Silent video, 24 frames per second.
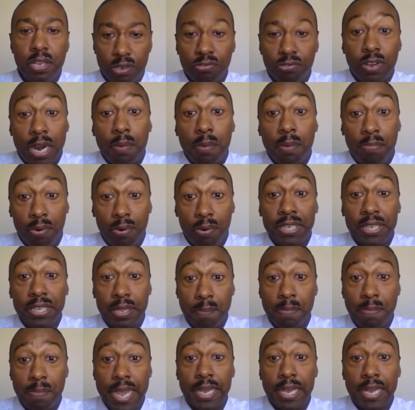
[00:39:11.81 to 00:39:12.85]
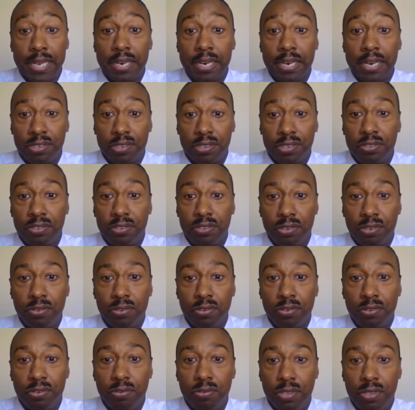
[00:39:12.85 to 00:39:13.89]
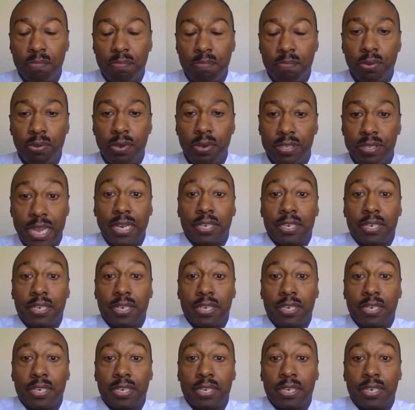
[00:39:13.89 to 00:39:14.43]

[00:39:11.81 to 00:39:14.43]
try to bring the bank actually to the employees that